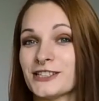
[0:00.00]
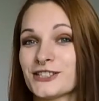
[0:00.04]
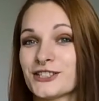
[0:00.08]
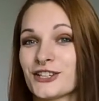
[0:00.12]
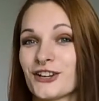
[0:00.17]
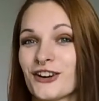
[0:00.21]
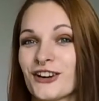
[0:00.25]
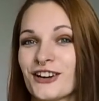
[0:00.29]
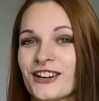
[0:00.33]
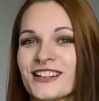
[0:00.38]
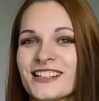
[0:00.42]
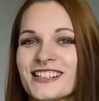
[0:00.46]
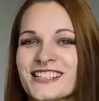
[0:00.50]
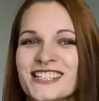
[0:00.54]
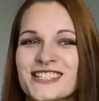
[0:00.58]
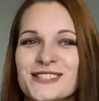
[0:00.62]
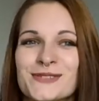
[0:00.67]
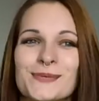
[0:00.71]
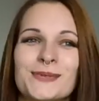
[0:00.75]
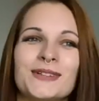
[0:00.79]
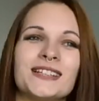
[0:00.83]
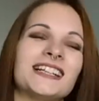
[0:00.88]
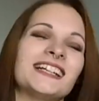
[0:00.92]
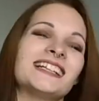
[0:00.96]
sure is
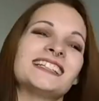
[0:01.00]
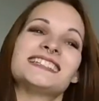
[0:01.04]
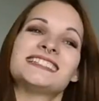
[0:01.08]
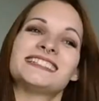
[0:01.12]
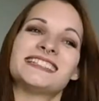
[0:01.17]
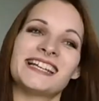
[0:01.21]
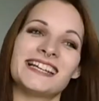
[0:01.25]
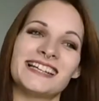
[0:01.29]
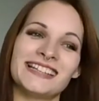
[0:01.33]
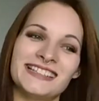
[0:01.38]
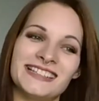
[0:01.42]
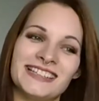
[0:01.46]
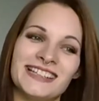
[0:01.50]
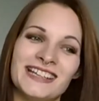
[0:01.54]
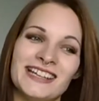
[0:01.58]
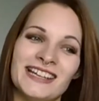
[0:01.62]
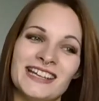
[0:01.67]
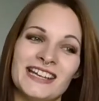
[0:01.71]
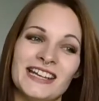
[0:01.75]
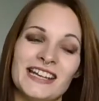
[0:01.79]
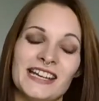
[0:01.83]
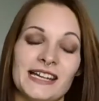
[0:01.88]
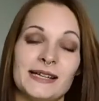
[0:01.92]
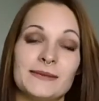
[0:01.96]
what I said
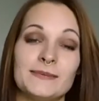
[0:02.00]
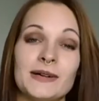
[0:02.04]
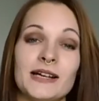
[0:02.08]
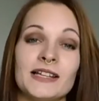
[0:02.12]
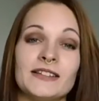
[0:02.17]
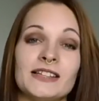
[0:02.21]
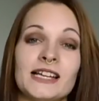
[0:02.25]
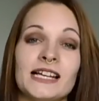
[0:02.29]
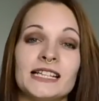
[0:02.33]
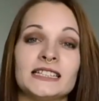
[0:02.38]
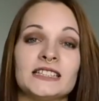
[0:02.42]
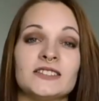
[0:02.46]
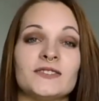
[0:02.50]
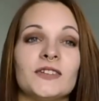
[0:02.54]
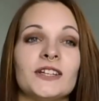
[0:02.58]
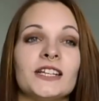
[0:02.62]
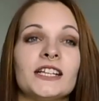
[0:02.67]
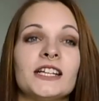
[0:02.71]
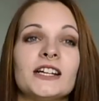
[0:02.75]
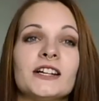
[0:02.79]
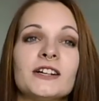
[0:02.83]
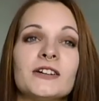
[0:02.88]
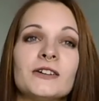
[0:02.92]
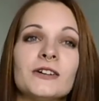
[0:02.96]
in my last
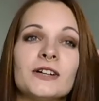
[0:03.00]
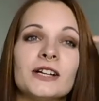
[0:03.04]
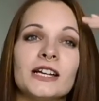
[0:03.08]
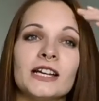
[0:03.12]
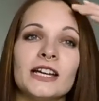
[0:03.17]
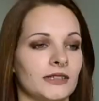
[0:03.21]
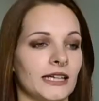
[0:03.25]
video.